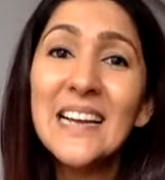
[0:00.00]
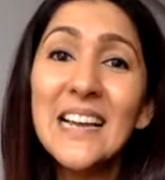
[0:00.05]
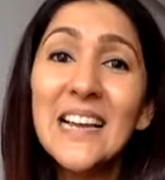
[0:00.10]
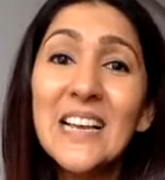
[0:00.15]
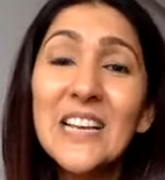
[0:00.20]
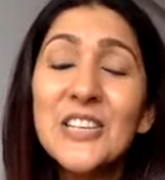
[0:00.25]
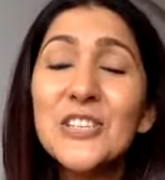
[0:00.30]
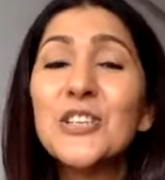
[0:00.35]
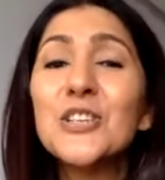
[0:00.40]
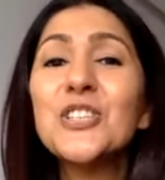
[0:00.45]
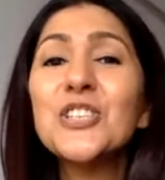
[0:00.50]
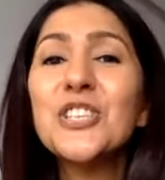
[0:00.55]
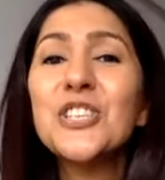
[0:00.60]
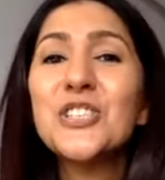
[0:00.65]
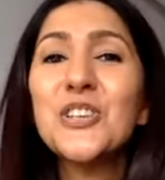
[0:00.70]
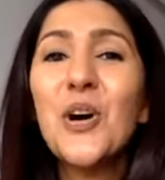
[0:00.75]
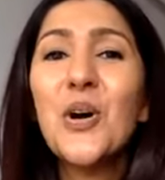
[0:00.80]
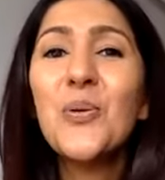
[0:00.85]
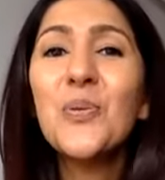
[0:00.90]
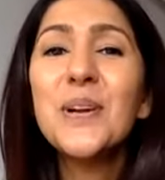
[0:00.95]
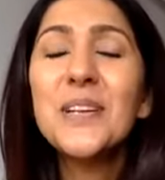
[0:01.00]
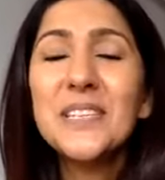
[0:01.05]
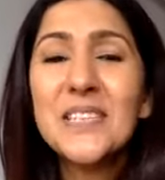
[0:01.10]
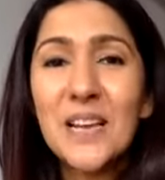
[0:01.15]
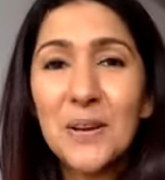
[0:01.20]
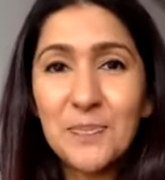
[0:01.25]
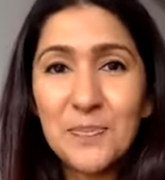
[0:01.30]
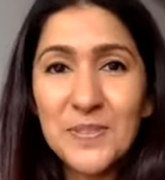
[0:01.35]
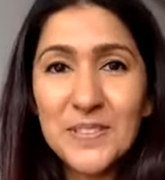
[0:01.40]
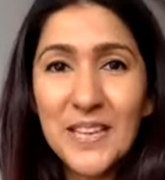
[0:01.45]
so she's always
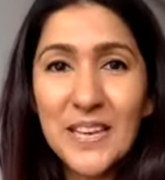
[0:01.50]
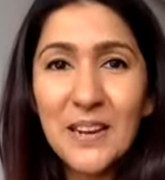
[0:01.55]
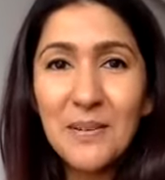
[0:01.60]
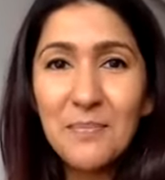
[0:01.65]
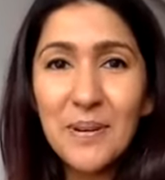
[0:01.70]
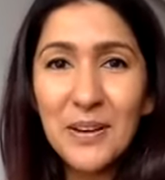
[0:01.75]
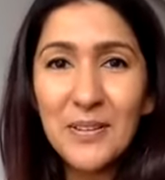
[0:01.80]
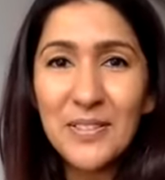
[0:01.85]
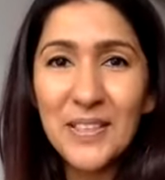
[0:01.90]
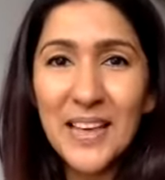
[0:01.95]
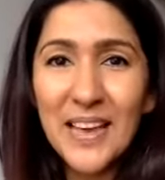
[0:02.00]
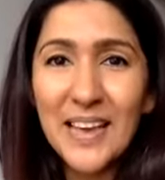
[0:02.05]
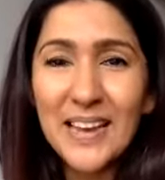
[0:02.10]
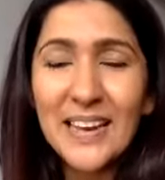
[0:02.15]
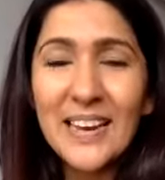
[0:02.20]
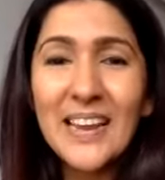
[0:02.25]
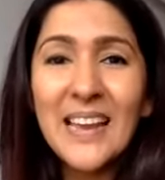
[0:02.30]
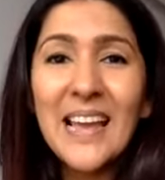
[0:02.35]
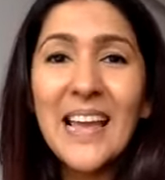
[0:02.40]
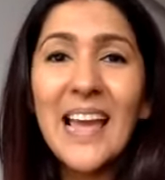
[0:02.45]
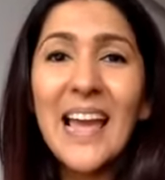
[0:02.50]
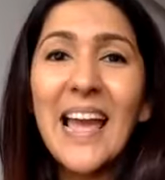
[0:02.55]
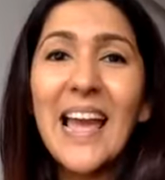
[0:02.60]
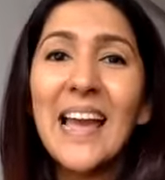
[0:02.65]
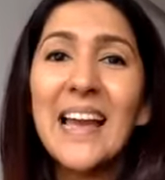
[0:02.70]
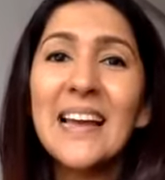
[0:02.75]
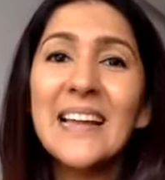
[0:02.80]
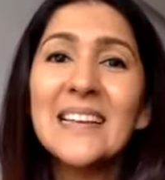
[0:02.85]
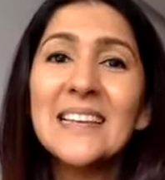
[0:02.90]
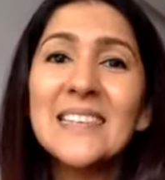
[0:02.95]
upset about that.
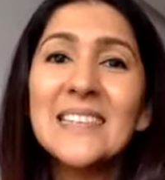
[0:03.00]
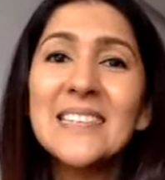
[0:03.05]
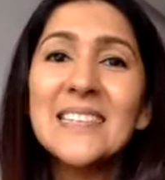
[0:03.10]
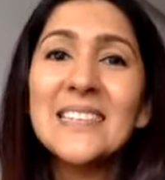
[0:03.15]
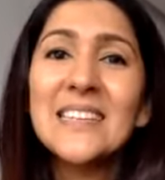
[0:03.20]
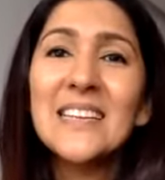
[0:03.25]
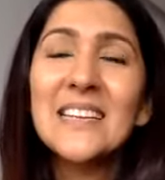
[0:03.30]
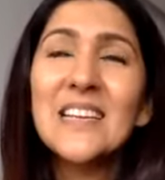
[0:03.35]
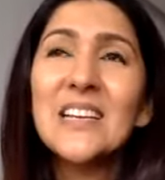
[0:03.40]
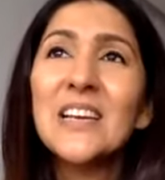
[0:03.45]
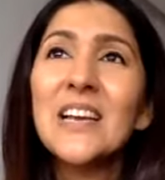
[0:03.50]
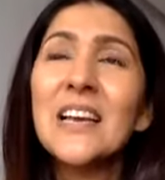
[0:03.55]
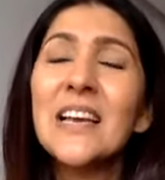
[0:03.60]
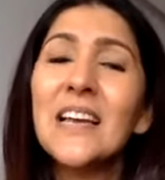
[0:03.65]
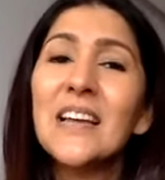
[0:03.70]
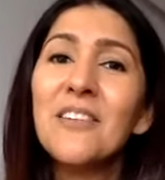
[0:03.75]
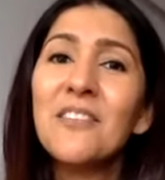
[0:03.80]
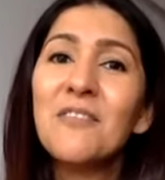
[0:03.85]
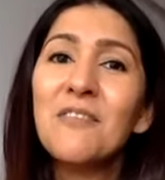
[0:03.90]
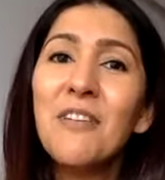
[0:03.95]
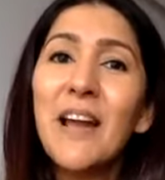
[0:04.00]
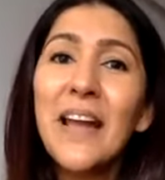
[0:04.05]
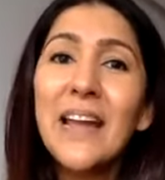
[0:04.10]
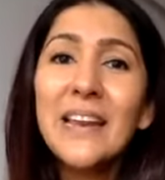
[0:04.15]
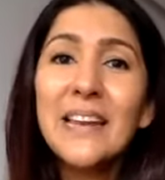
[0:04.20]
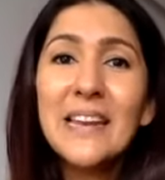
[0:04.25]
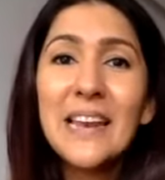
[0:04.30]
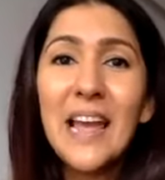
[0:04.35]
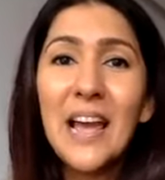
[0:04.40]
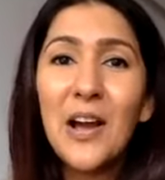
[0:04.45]
And
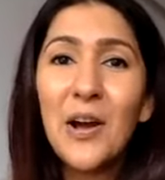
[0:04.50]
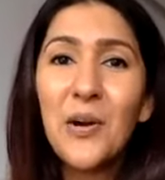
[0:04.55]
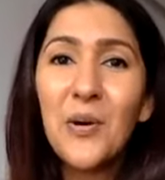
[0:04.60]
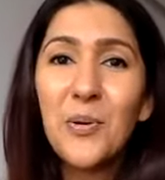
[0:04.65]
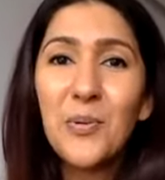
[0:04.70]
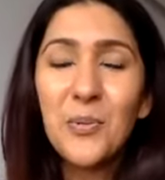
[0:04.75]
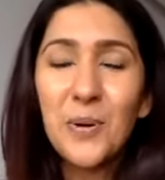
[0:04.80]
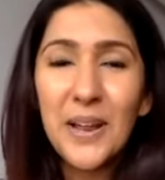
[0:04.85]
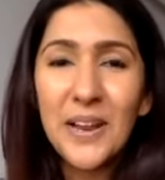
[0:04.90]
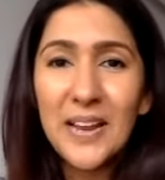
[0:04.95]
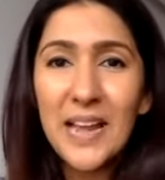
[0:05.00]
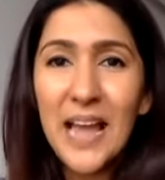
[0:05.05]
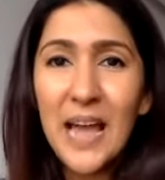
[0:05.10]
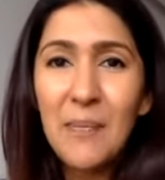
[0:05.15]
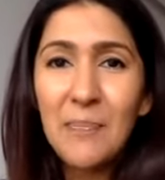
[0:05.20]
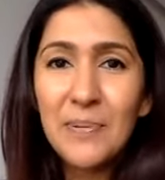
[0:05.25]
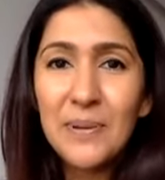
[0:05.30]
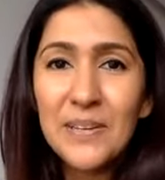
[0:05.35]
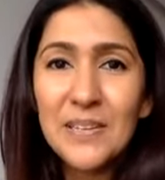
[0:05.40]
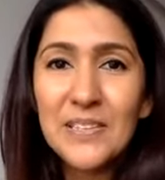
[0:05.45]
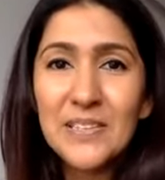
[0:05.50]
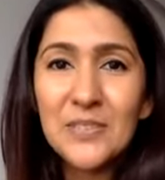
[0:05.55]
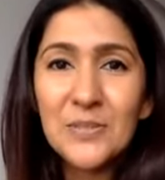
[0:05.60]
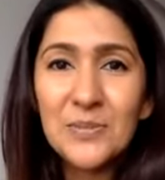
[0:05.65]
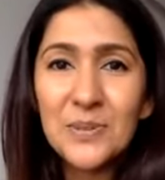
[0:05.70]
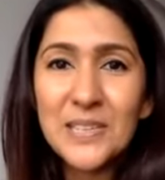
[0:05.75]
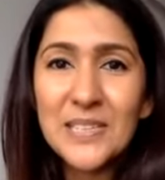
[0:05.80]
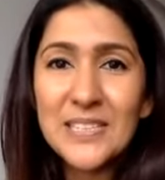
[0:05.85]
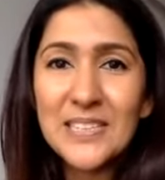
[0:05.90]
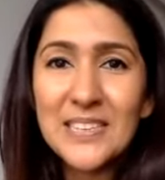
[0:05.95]
right now, what happened
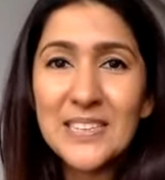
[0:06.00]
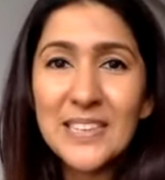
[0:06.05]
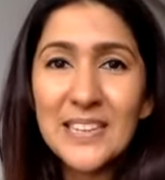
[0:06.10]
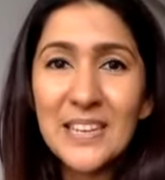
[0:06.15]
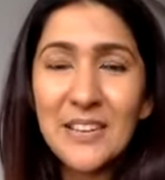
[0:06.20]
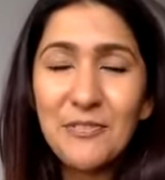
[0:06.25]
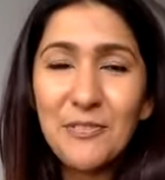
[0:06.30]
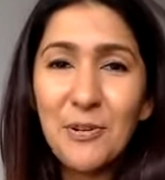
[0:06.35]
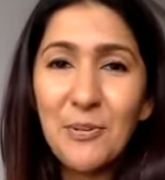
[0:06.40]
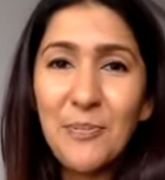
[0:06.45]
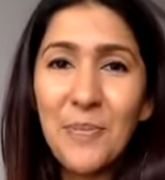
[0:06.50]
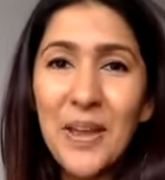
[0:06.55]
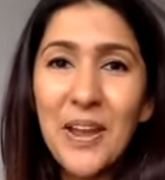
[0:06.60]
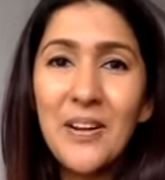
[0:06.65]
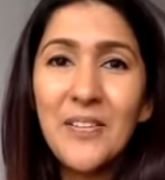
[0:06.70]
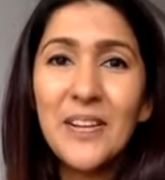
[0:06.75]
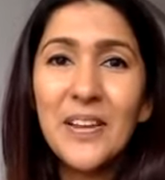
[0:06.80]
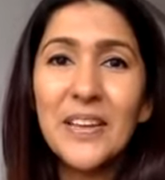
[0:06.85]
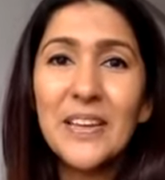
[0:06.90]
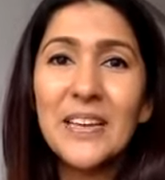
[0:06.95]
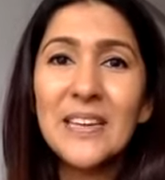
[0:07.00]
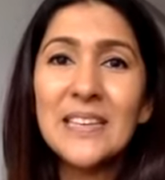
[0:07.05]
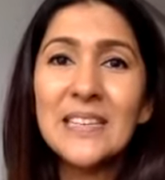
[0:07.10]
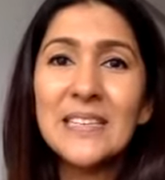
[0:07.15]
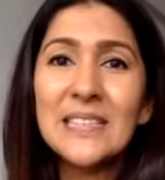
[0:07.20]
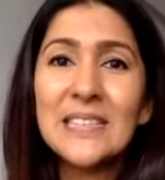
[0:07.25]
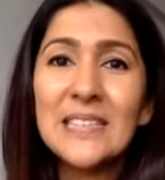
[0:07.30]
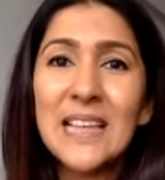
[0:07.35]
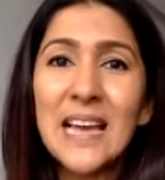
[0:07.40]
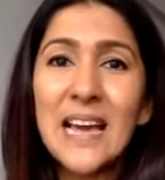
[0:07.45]
recently for Mary
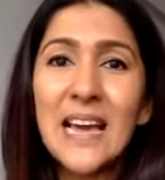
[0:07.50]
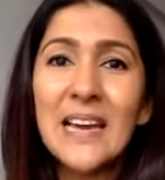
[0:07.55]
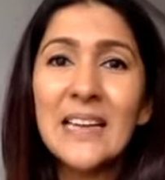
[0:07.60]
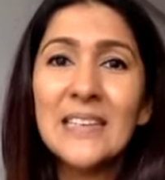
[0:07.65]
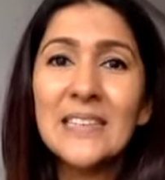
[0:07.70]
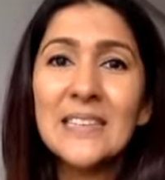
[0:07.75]
is that